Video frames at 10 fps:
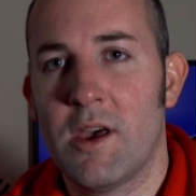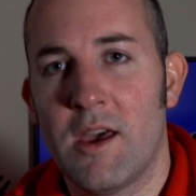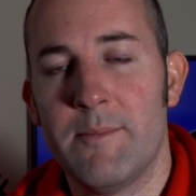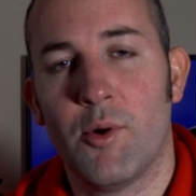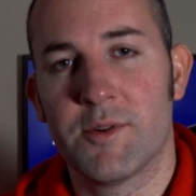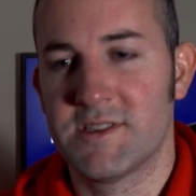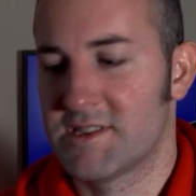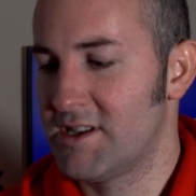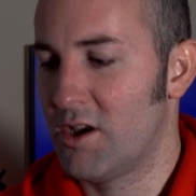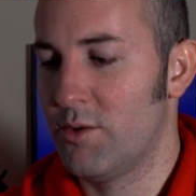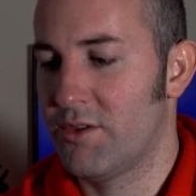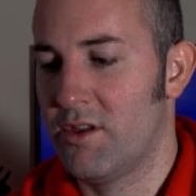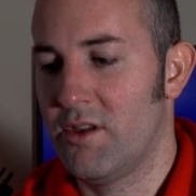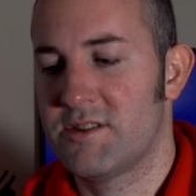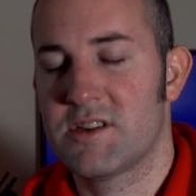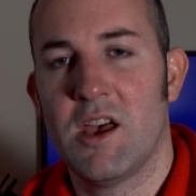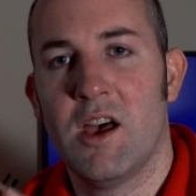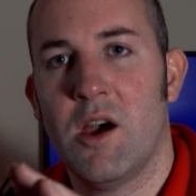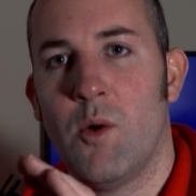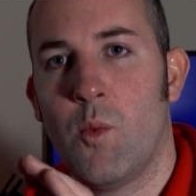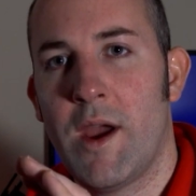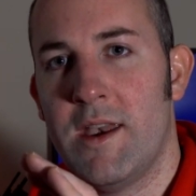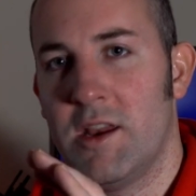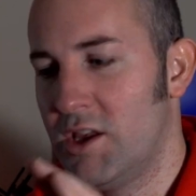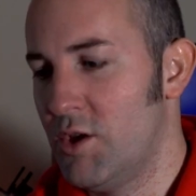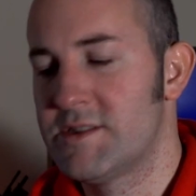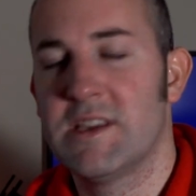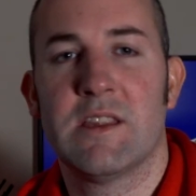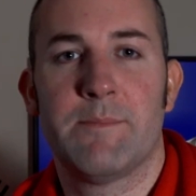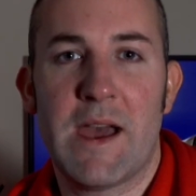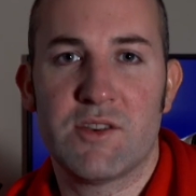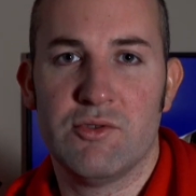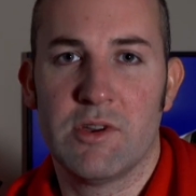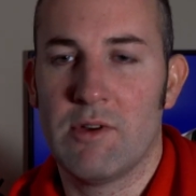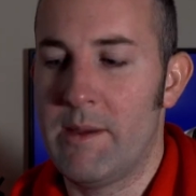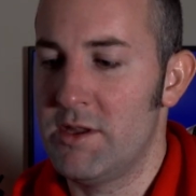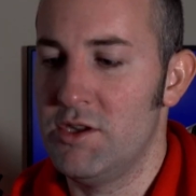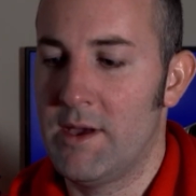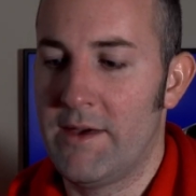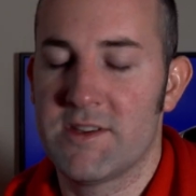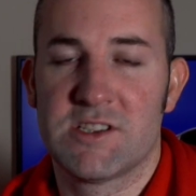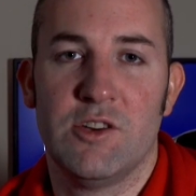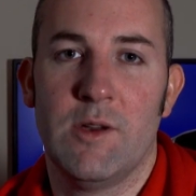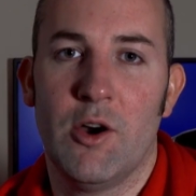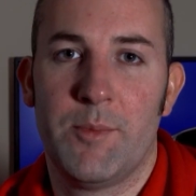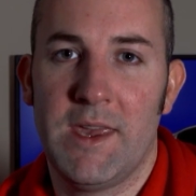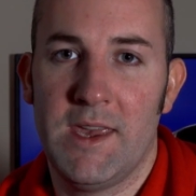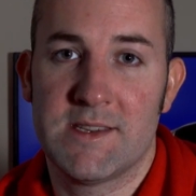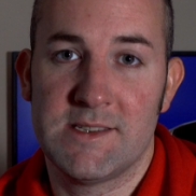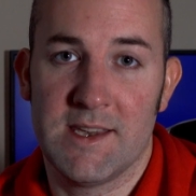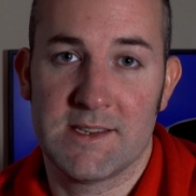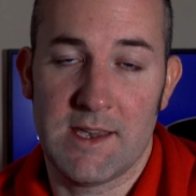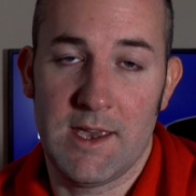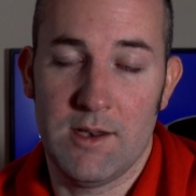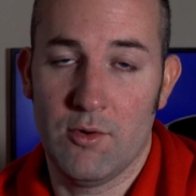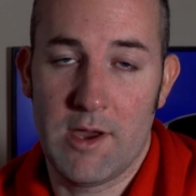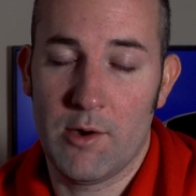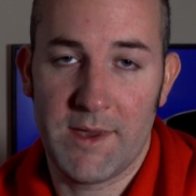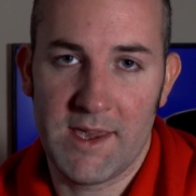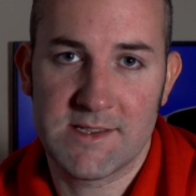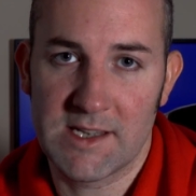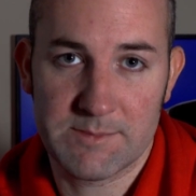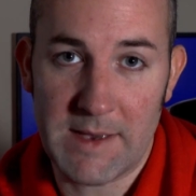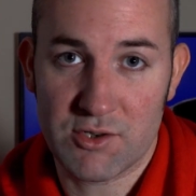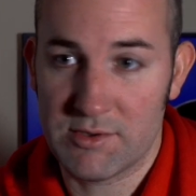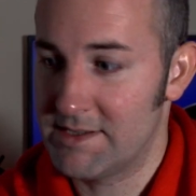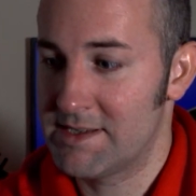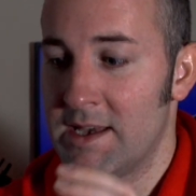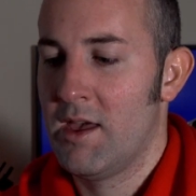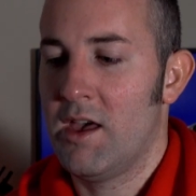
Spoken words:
important to note that when using the battery grip and you have the two LPE6N or LPE6 batteries,